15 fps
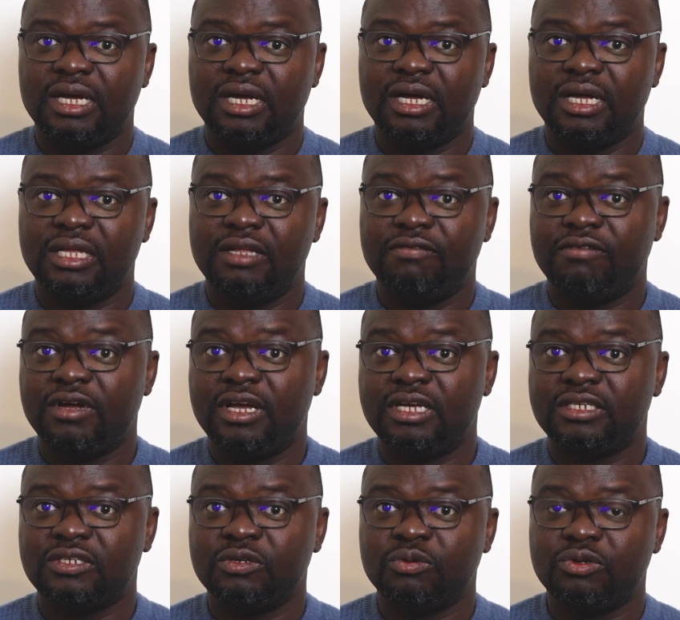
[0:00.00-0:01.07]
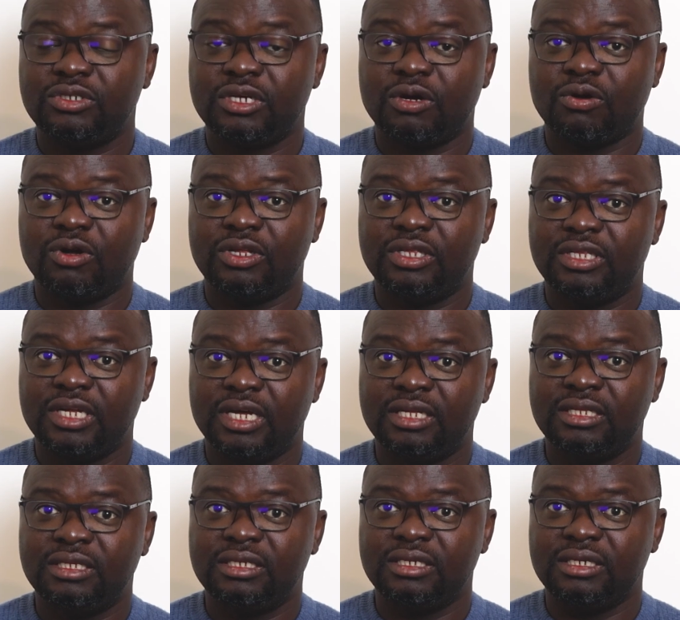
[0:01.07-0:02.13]
the fire extinguisher
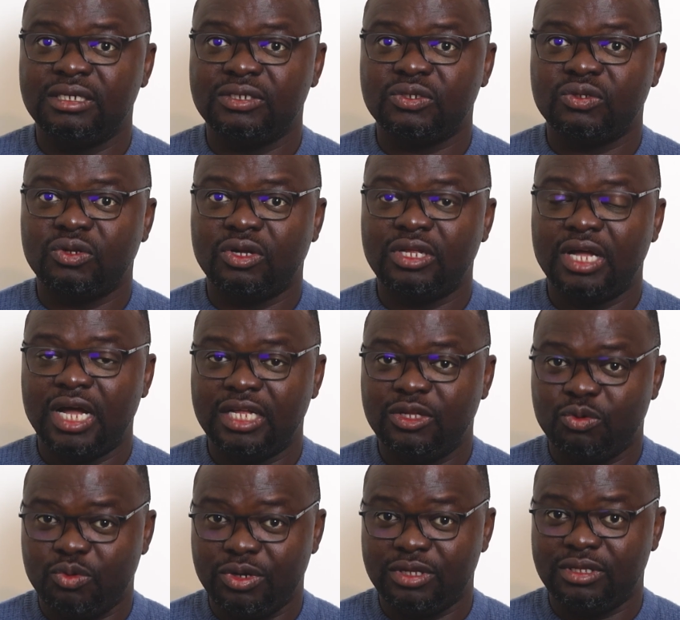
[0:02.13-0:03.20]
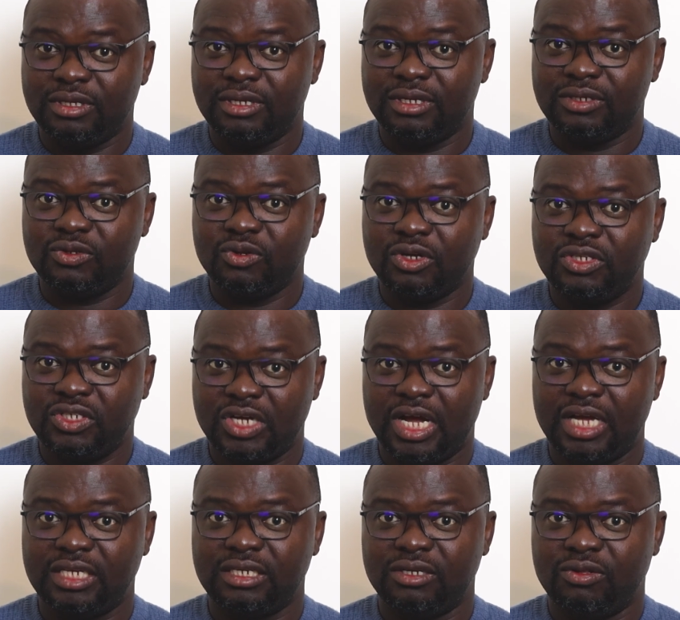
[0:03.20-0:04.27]
content is not adequate, it's not
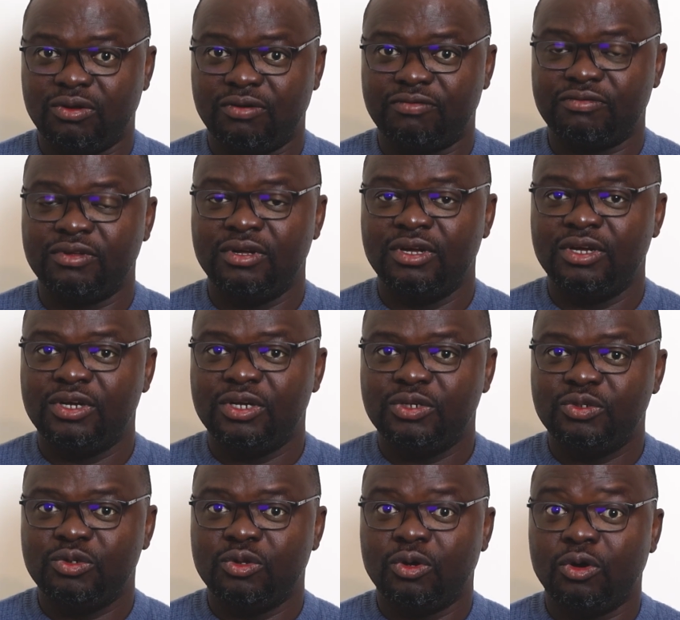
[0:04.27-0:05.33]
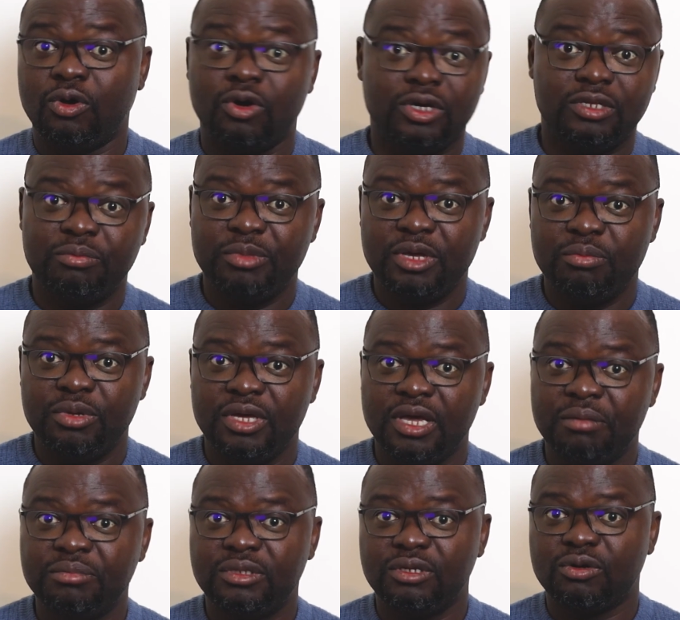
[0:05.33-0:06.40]
charged enough, or it may
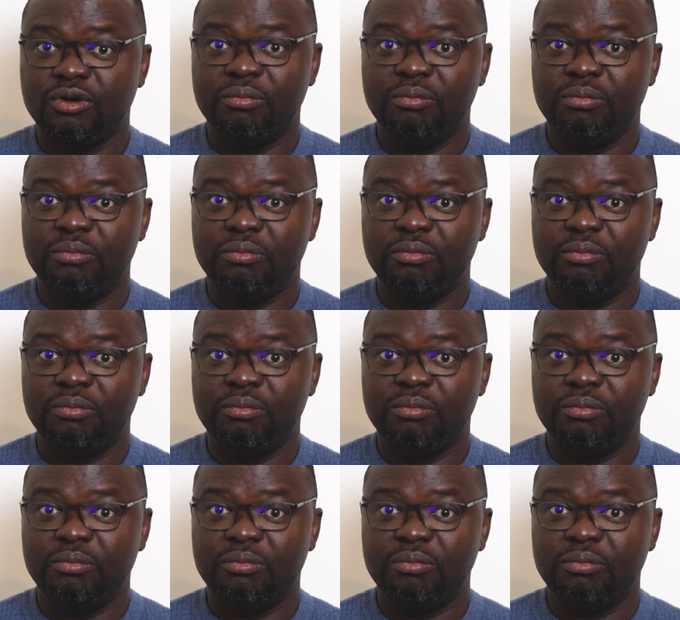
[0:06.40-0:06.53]
be empty,